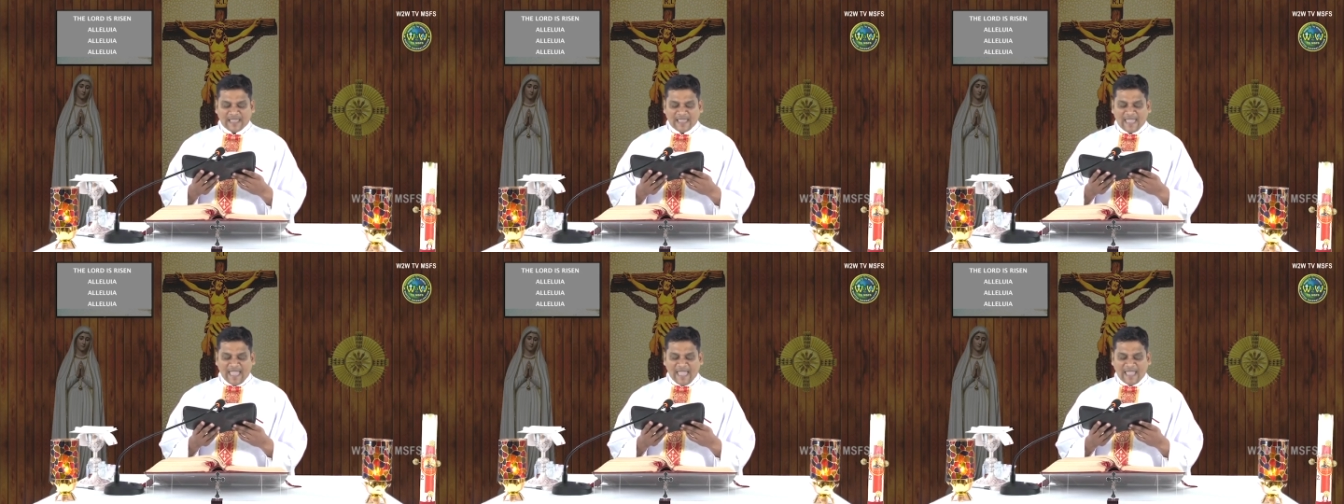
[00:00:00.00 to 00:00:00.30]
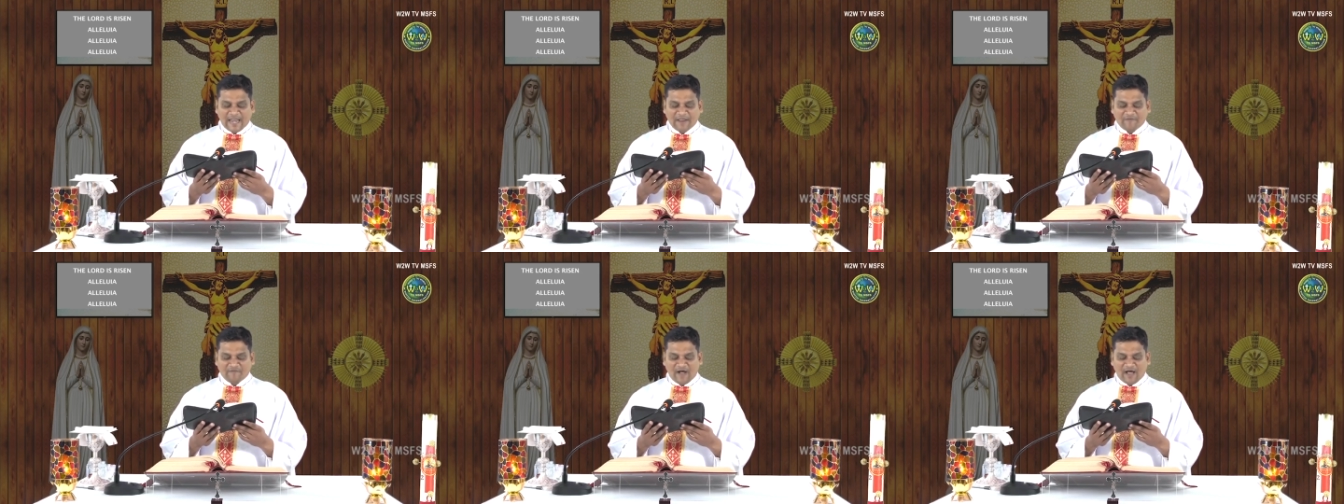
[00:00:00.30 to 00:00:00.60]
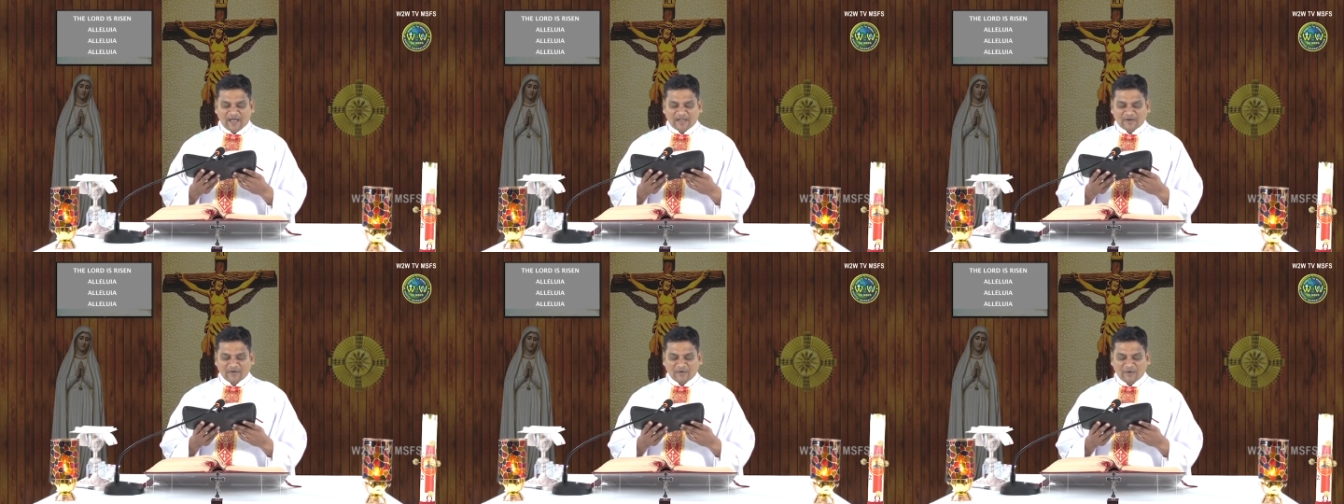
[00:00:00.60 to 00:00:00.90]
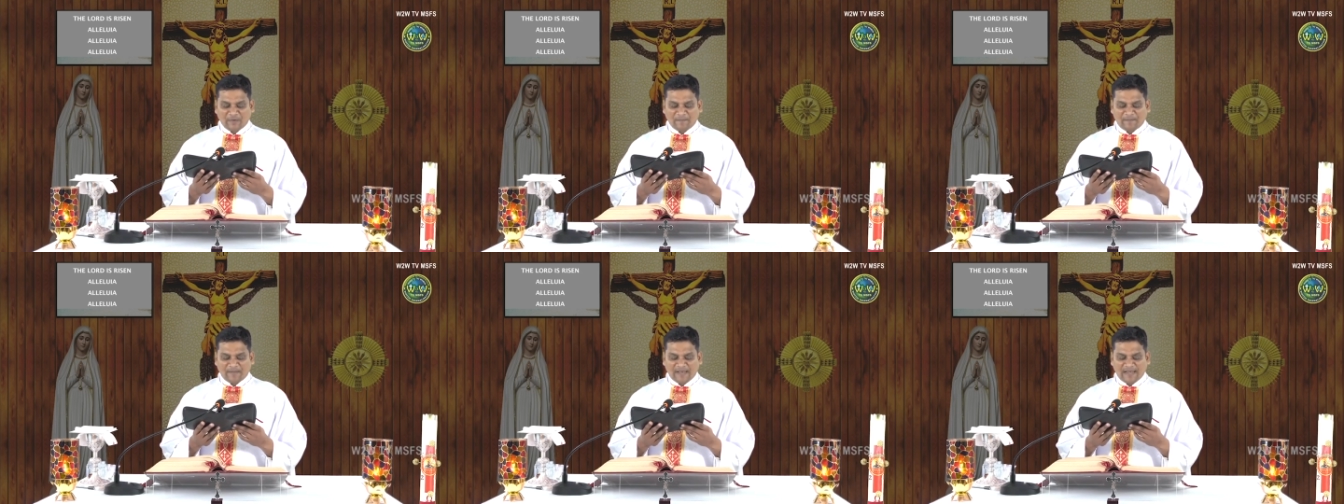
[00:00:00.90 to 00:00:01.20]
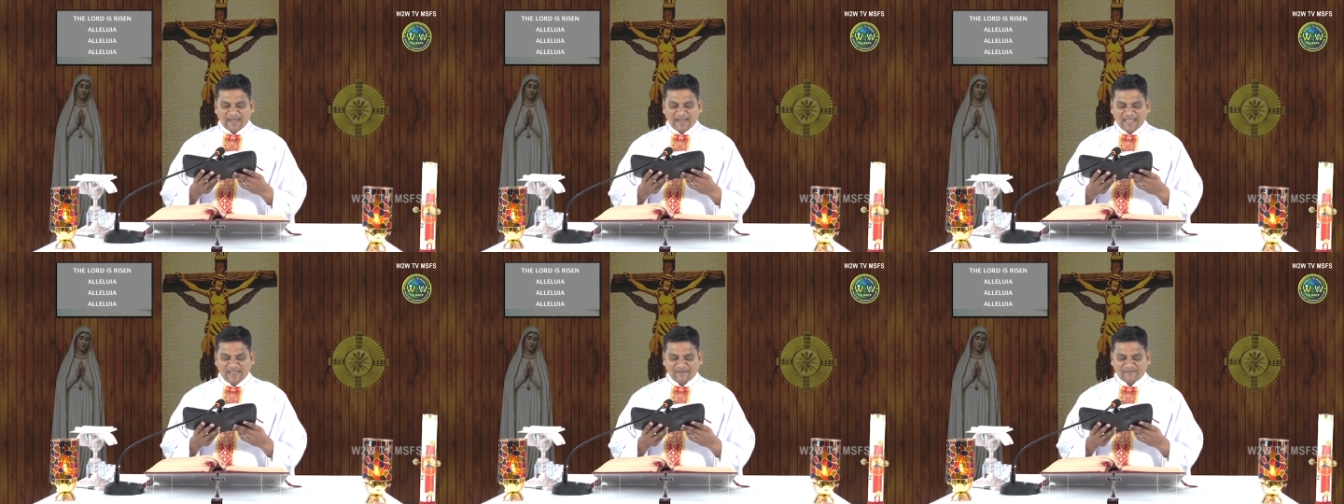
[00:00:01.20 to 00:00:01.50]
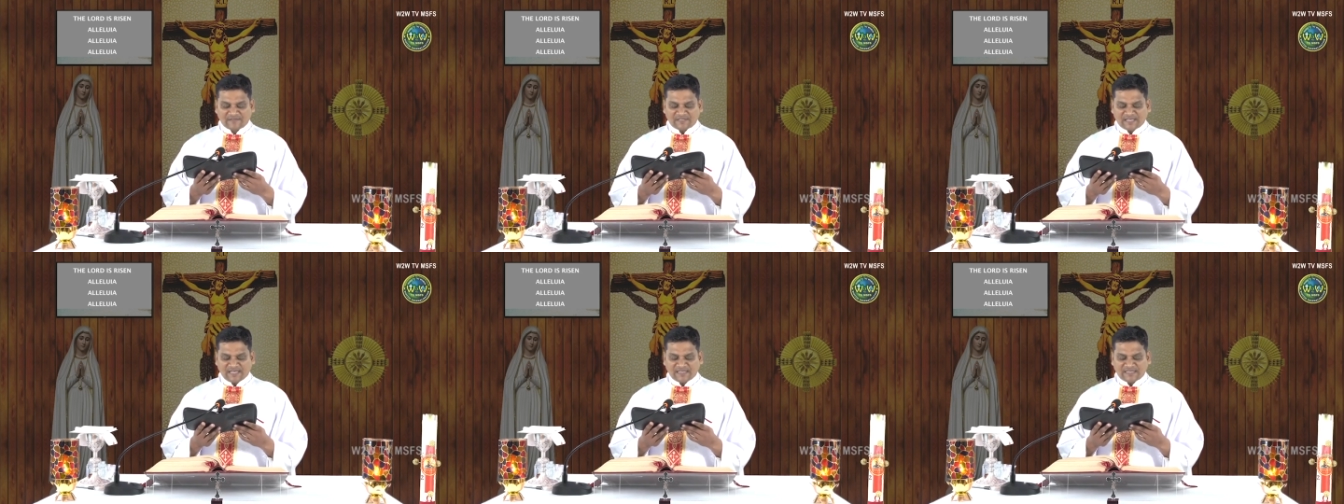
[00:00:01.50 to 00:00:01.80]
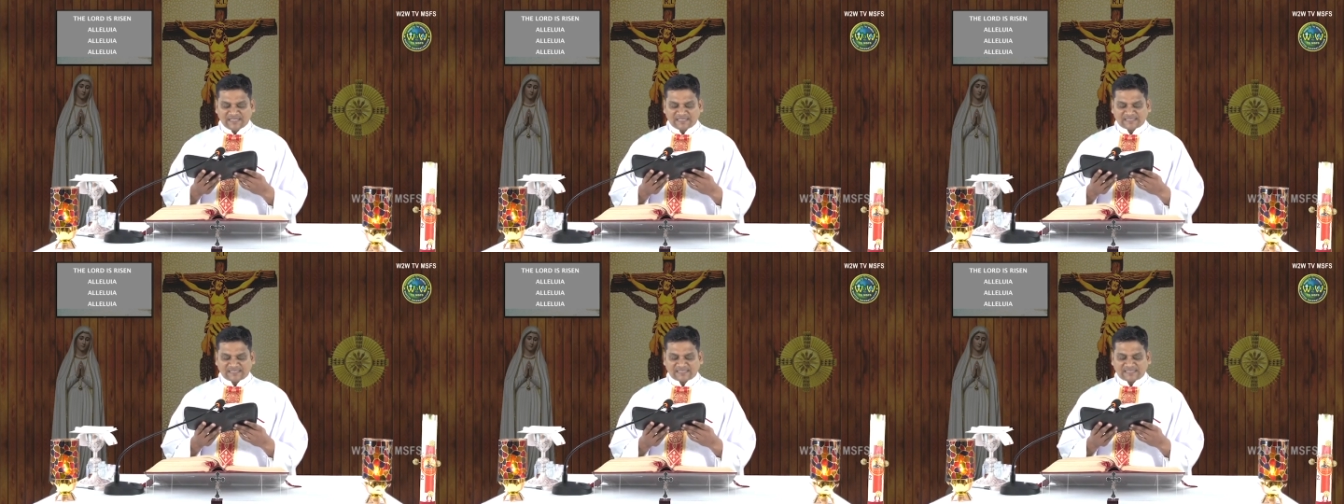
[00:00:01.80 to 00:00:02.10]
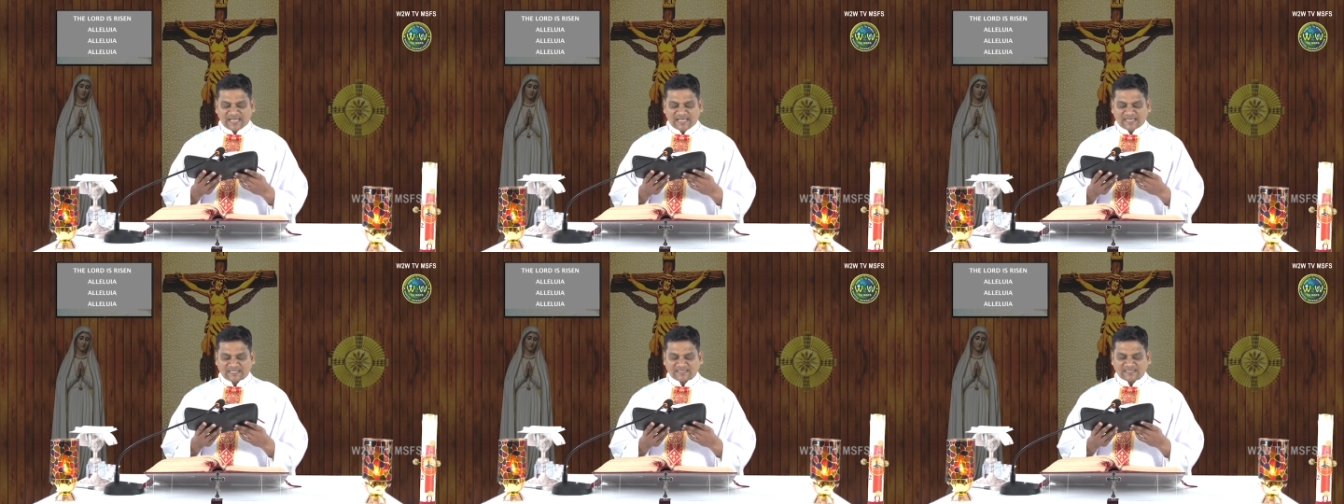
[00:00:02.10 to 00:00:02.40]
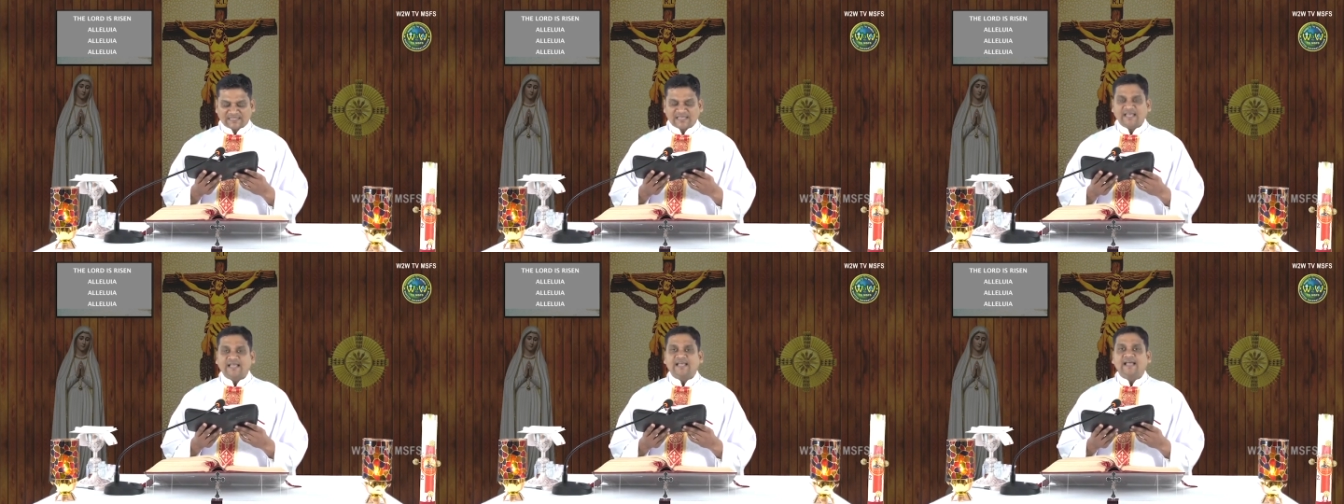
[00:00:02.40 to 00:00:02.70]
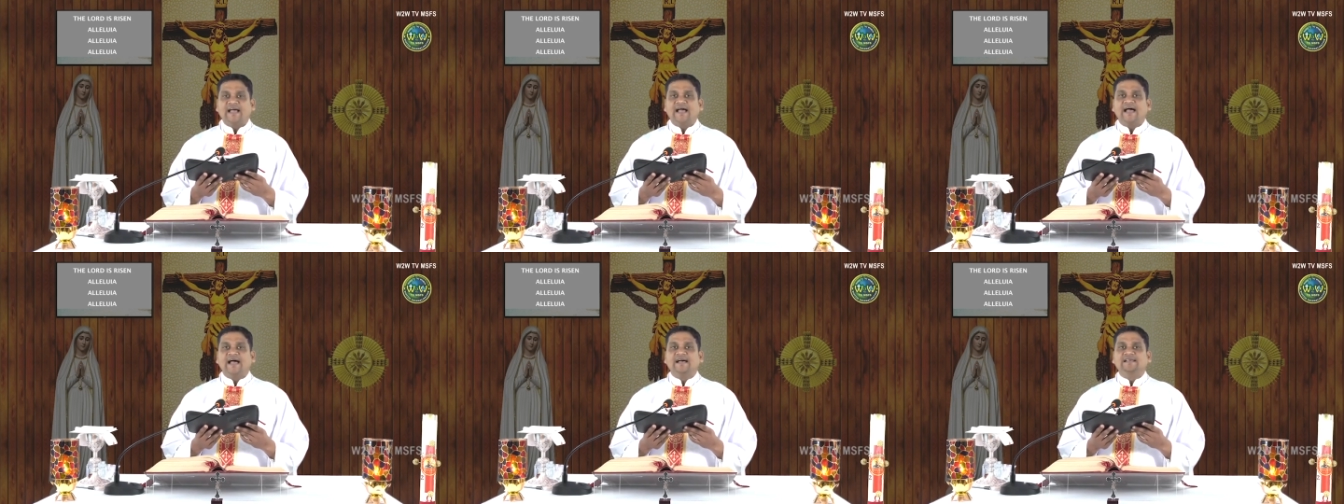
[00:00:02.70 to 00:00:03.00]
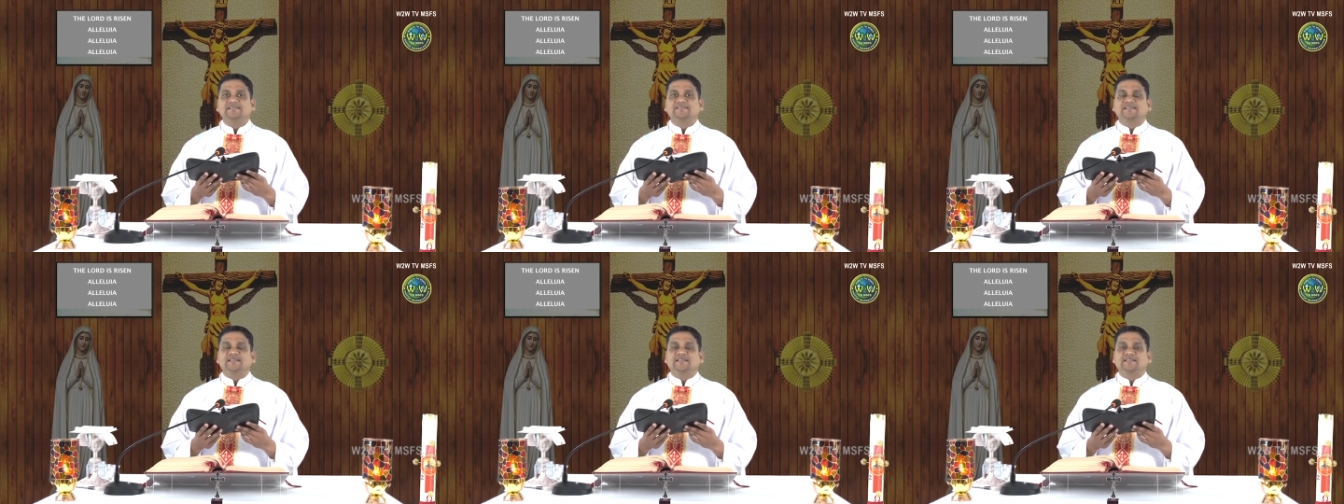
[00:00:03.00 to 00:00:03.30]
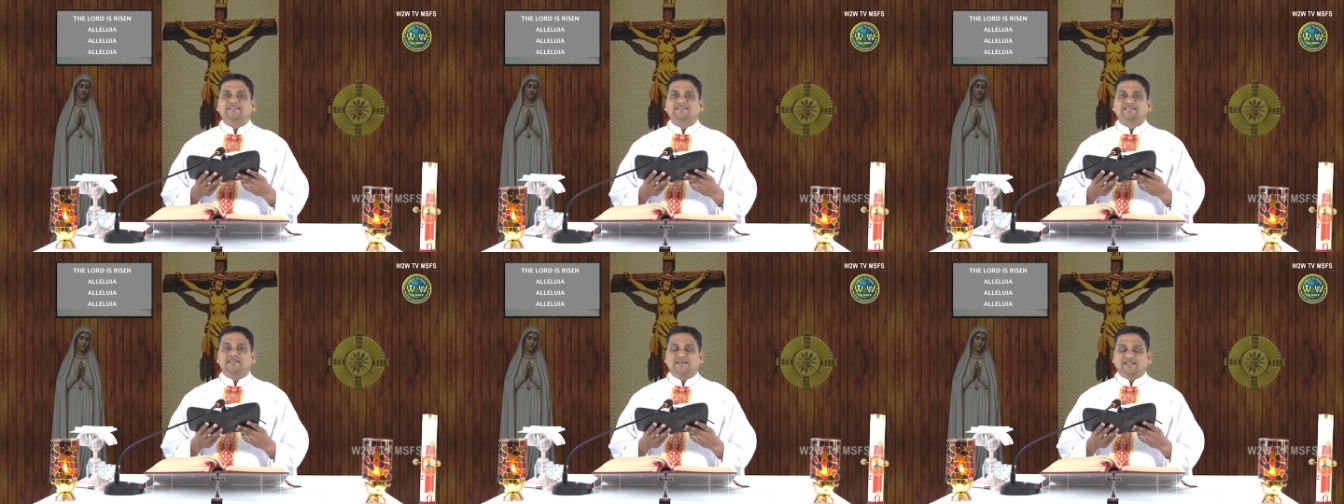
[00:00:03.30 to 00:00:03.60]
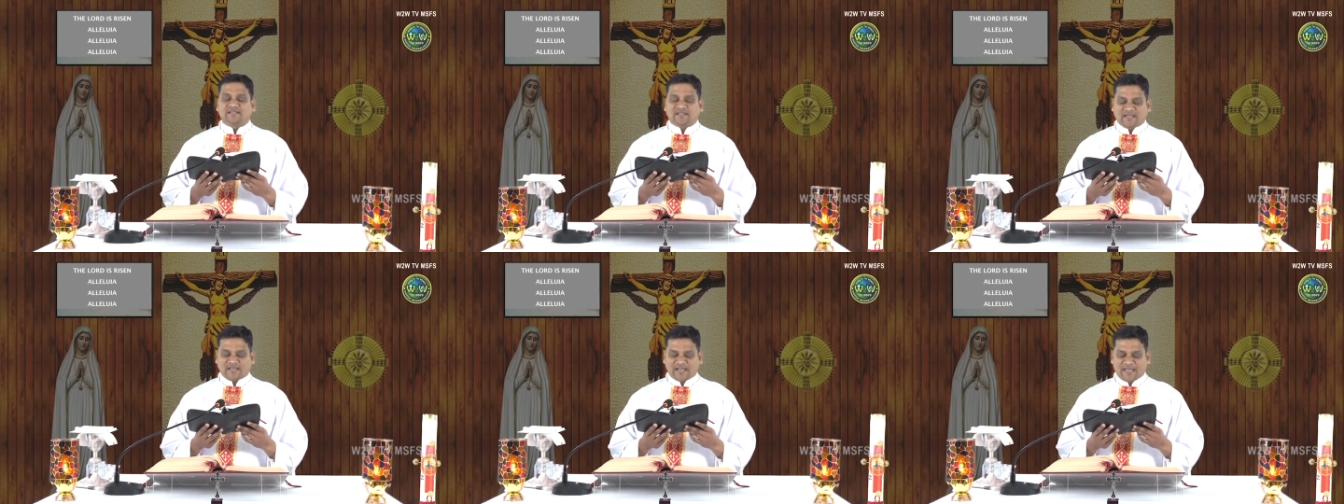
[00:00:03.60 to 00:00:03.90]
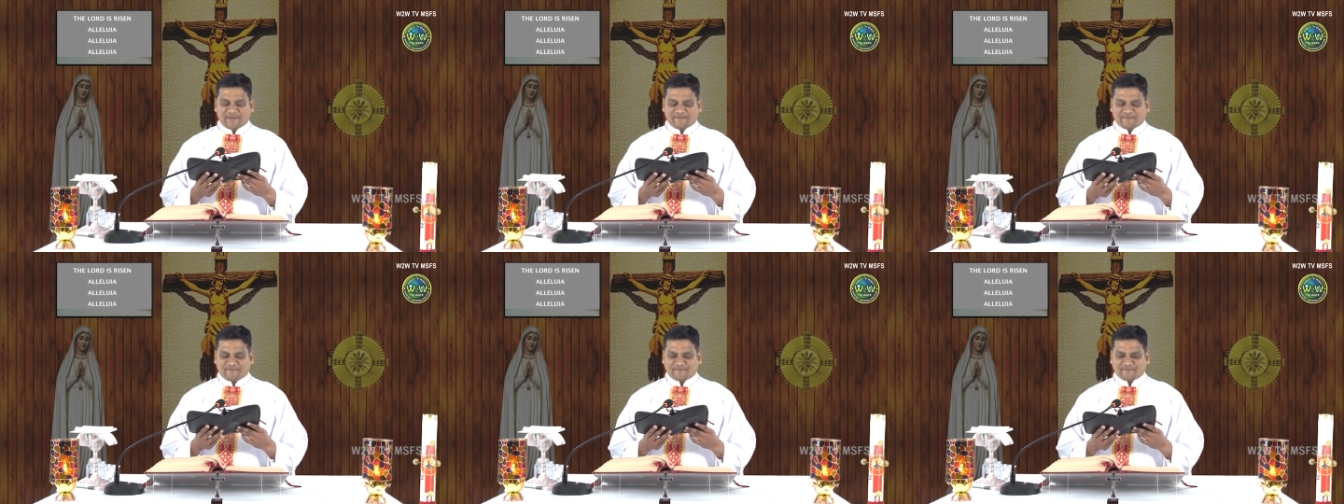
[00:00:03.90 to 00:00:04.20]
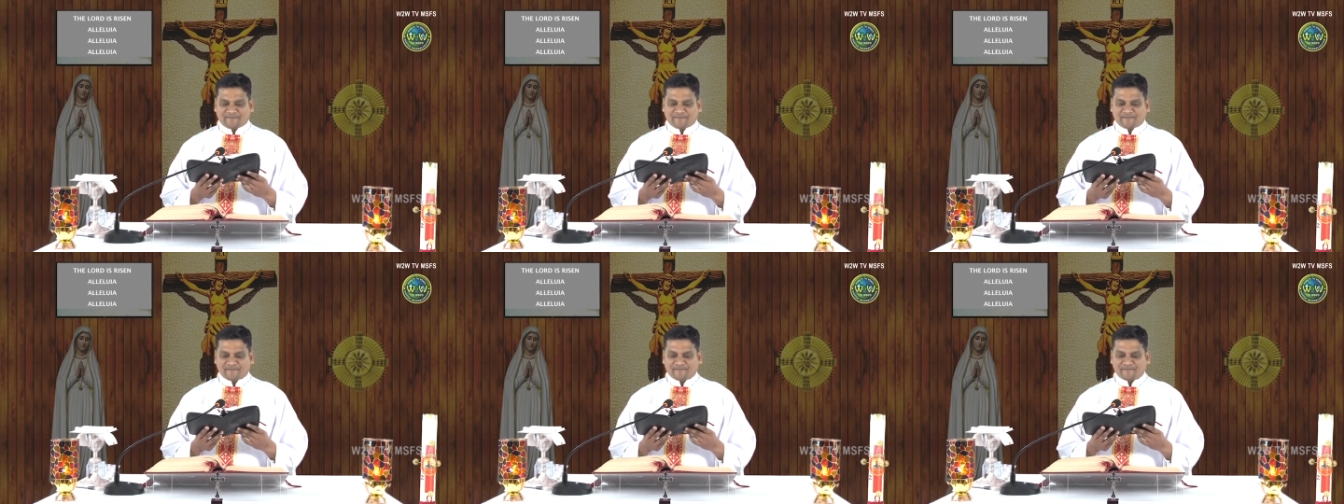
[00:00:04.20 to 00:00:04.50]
Anyone who believes in the Son has eternal life.